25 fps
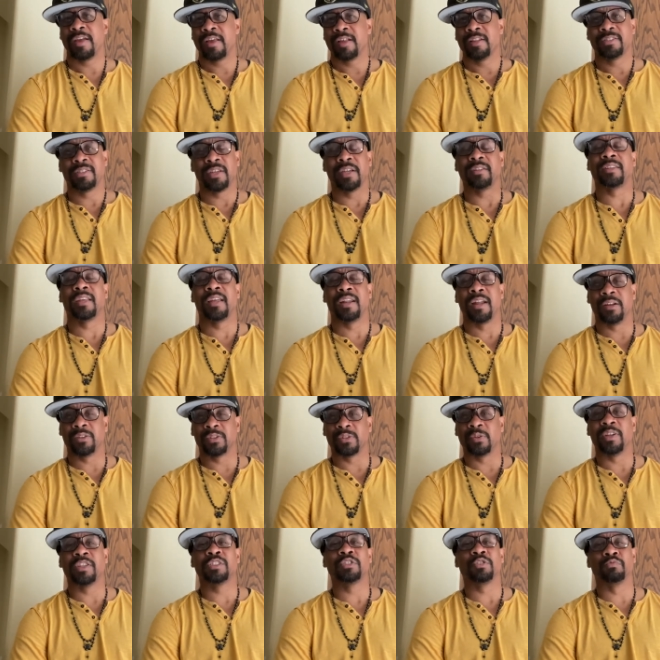Check that out,
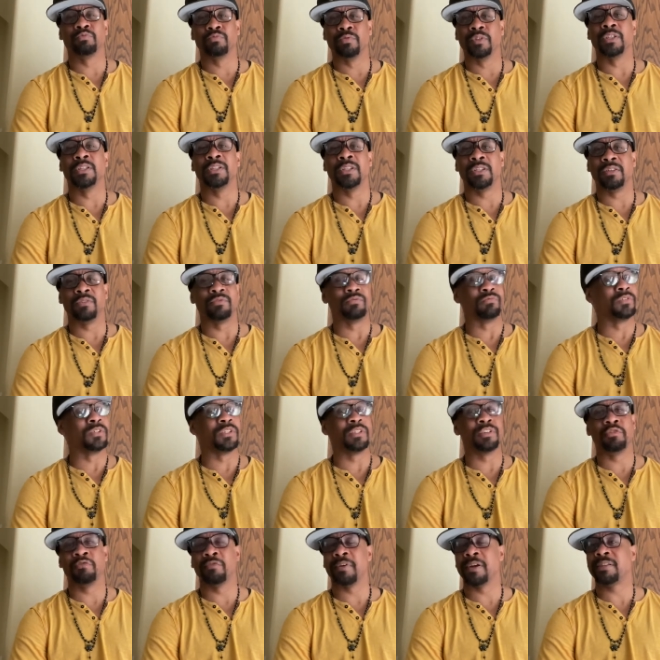though. That's a really,
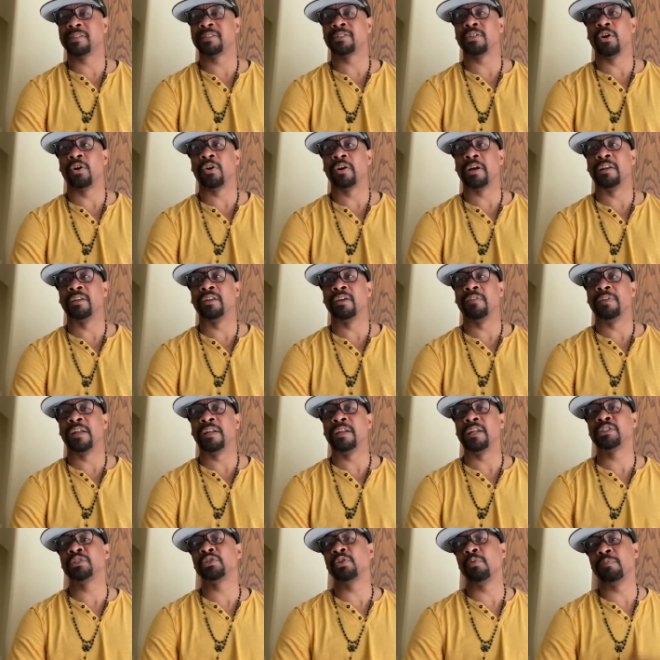really great song. I love that.
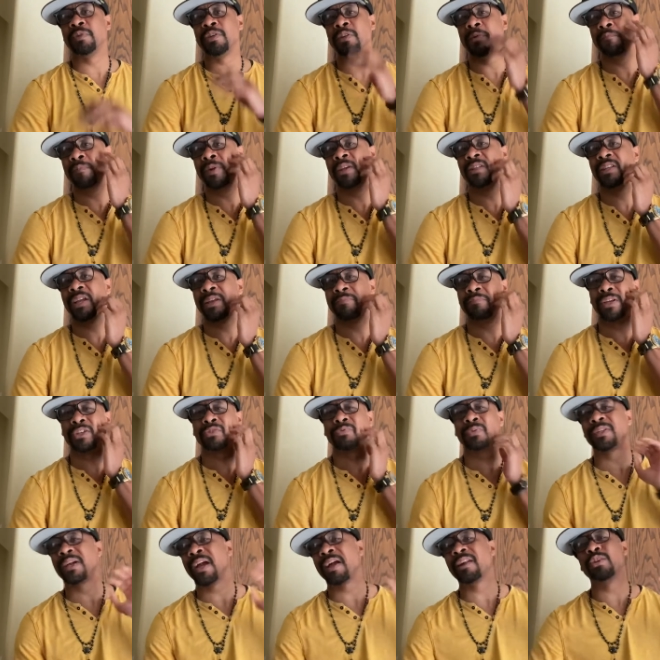That's going to be your midday mix.
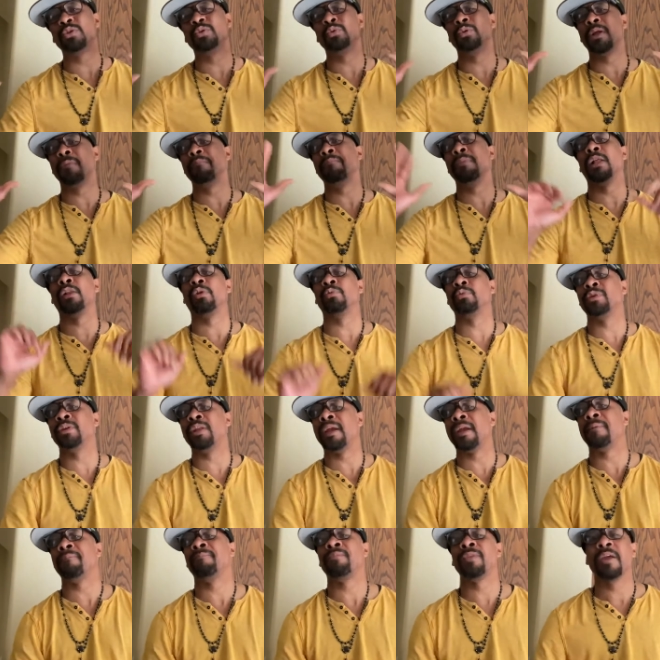We're kind of doing it mellow
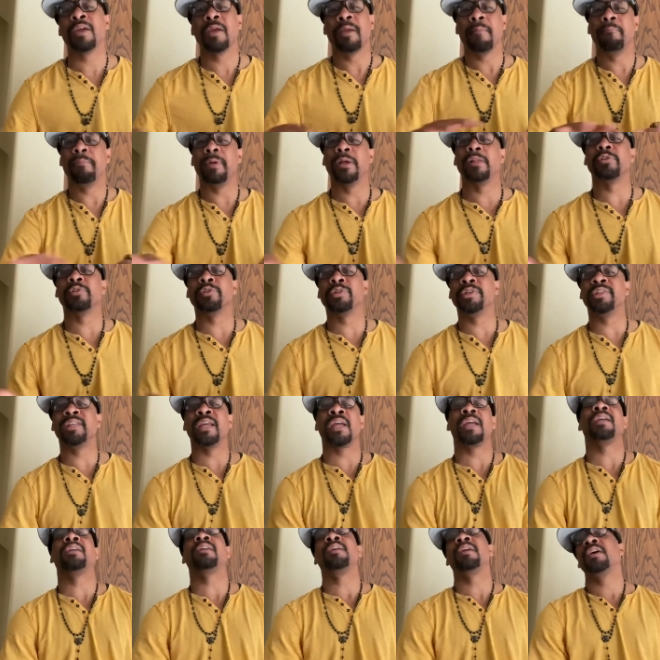today. Mellow
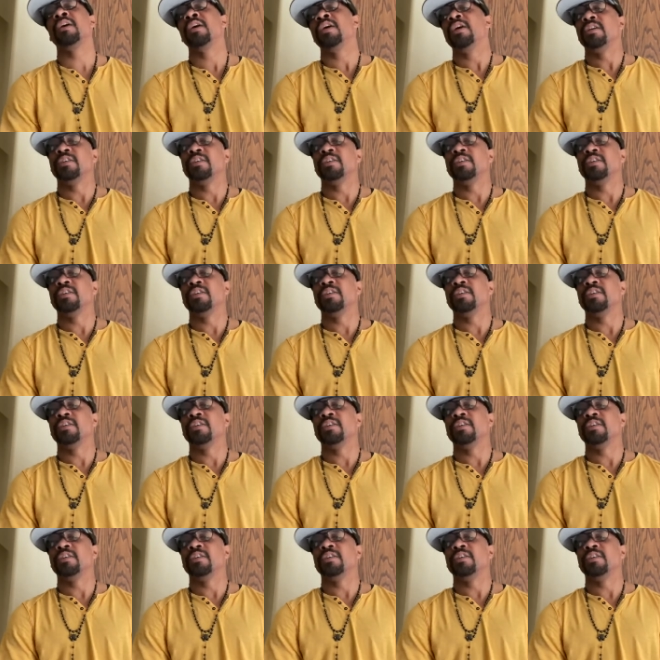today.